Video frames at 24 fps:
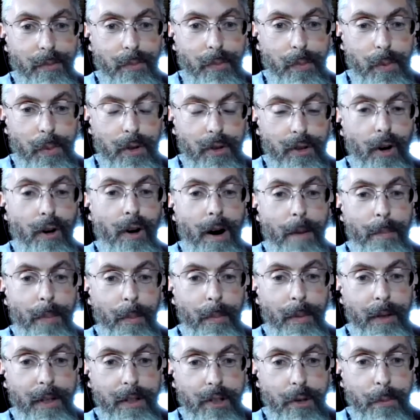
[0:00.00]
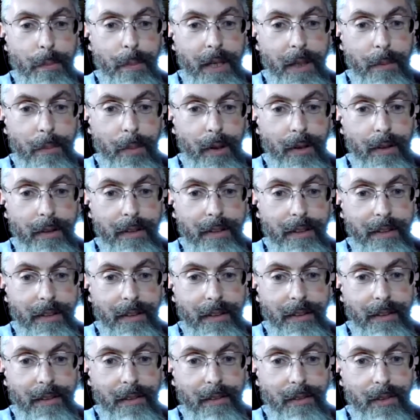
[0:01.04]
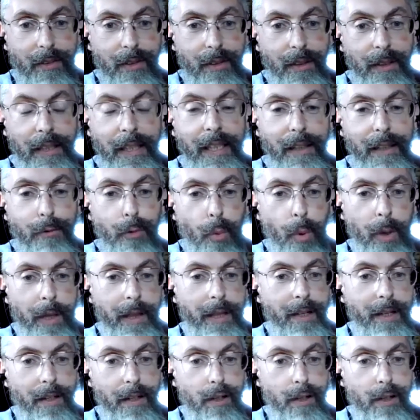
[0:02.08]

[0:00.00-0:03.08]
stir up a bunch of people to leave what they're